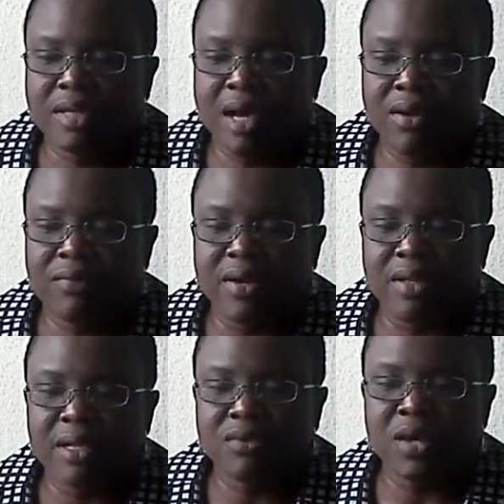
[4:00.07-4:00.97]
however,
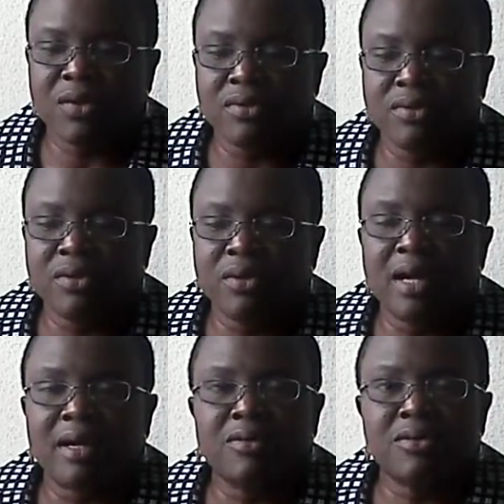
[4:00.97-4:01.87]
that we are not to go
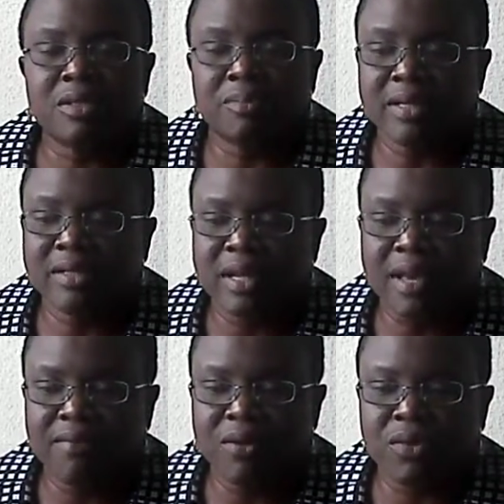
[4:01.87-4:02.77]
around suspecting
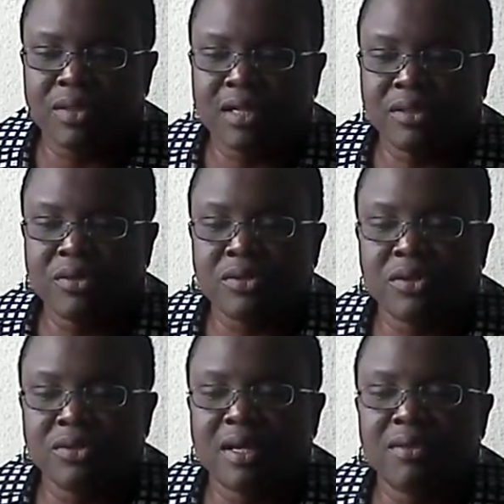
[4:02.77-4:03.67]
everyone that shows
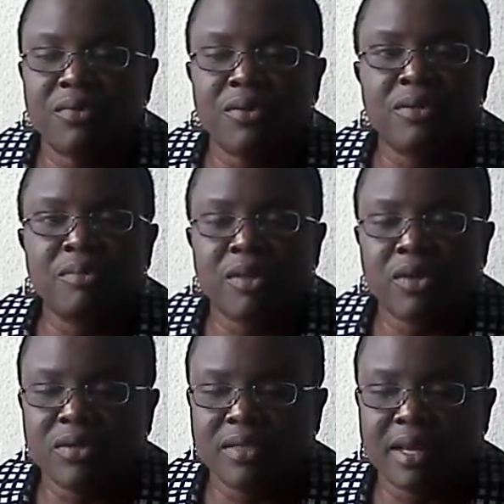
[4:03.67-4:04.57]
concern for us
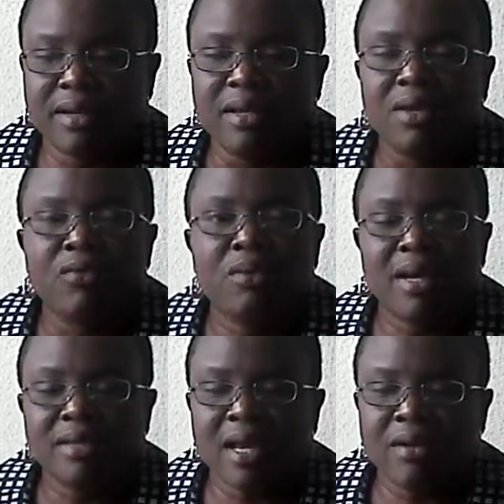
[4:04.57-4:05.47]
because then we might
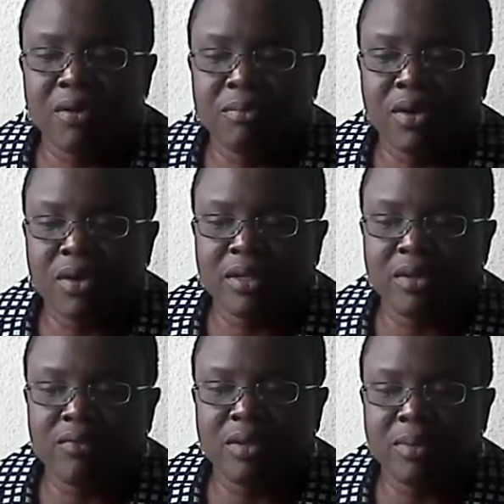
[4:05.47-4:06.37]
end up blocking
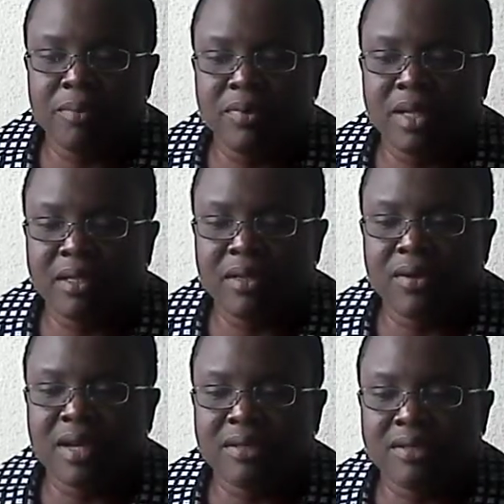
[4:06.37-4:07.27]
up the people that the Lord
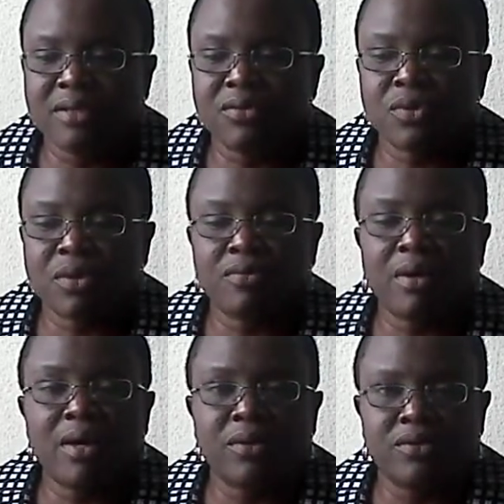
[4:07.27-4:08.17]
has sent to us for
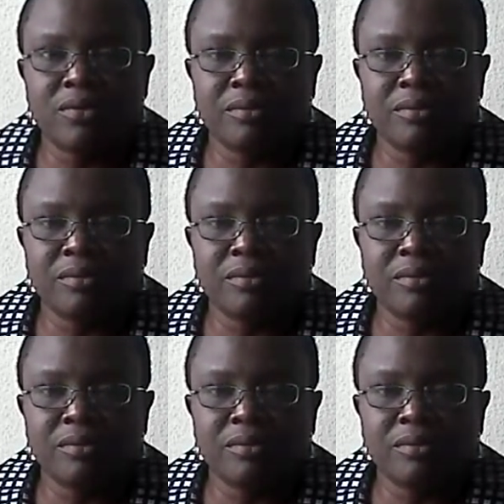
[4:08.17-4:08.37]
our good.